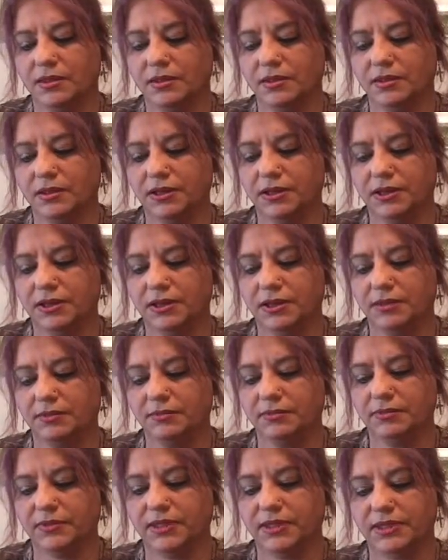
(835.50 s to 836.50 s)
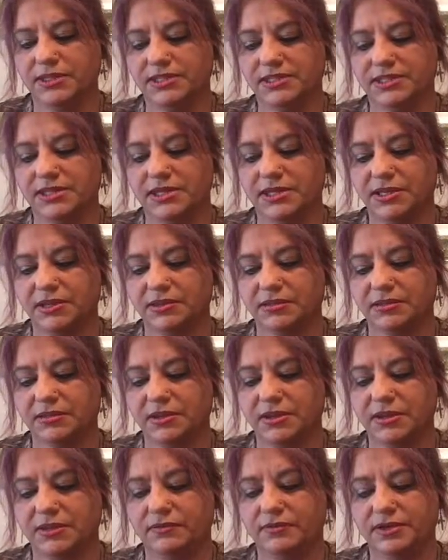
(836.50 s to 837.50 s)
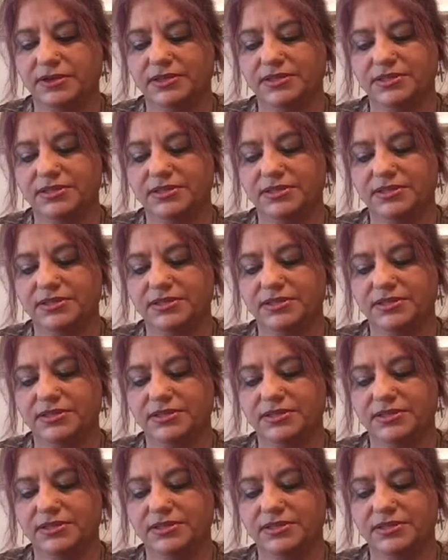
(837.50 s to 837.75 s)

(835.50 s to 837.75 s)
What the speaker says: Clean up, like I said, even at